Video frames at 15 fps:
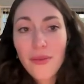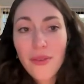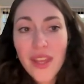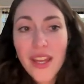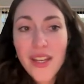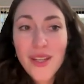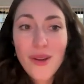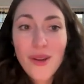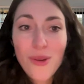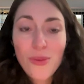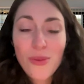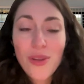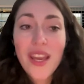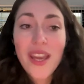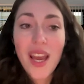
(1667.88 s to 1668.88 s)
For that,
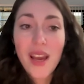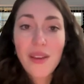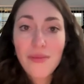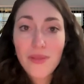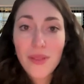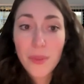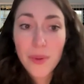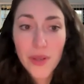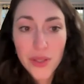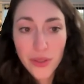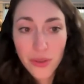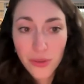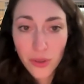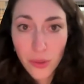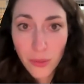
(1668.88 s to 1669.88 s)
we have the
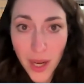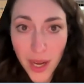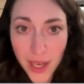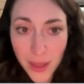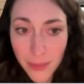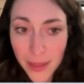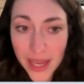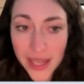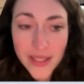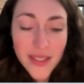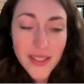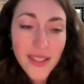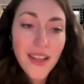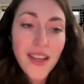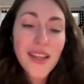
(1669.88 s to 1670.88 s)
Personio
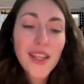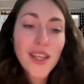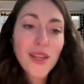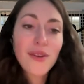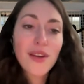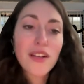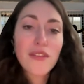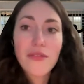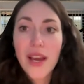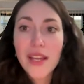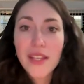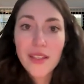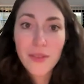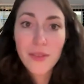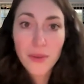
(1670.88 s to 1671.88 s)
Marketplace. Here you can
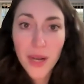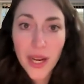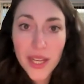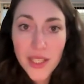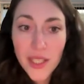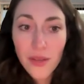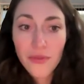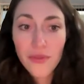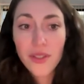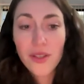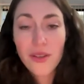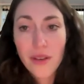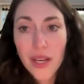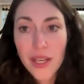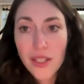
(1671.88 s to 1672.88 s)
find a variety of
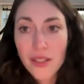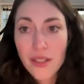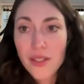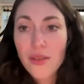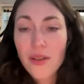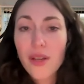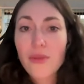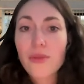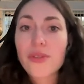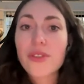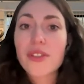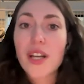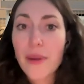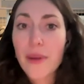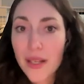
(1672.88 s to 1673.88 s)
integrations. You can
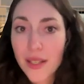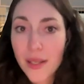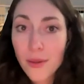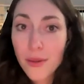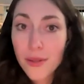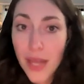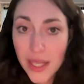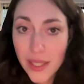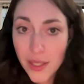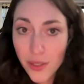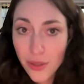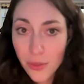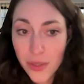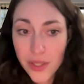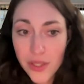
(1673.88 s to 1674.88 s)
also directly connect
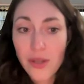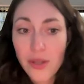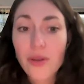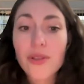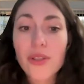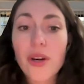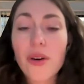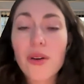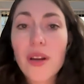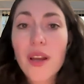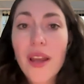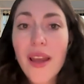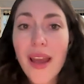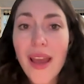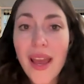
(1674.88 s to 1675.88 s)
it to
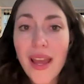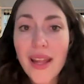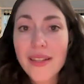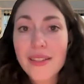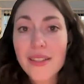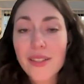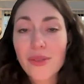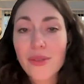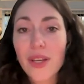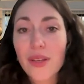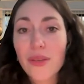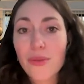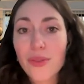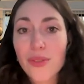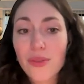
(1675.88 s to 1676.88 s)
Personio, and you
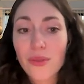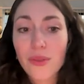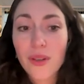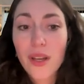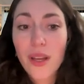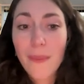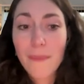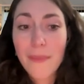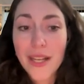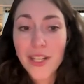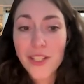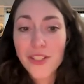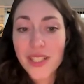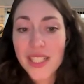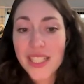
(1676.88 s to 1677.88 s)
can also
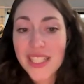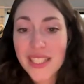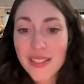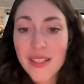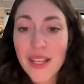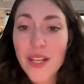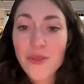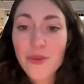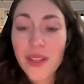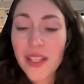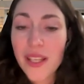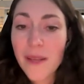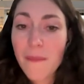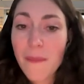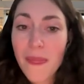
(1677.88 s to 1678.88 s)
manage it
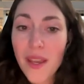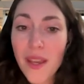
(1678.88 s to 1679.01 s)
centrally.